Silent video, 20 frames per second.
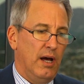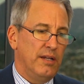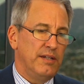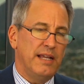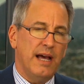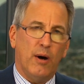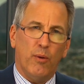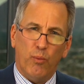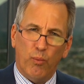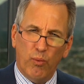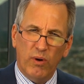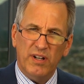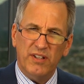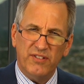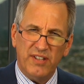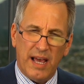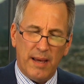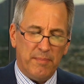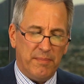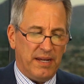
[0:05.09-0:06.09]
Now, what does
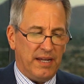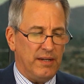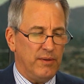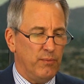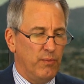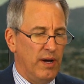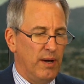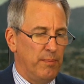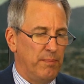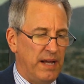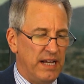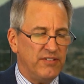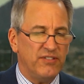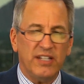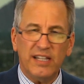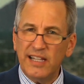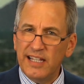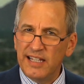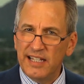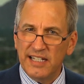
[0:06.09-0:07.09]
that mean? Well,
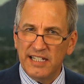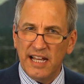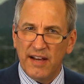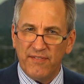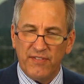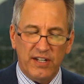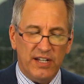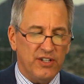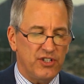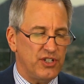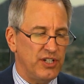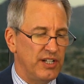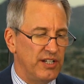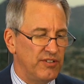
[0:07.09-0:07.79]
basically the definition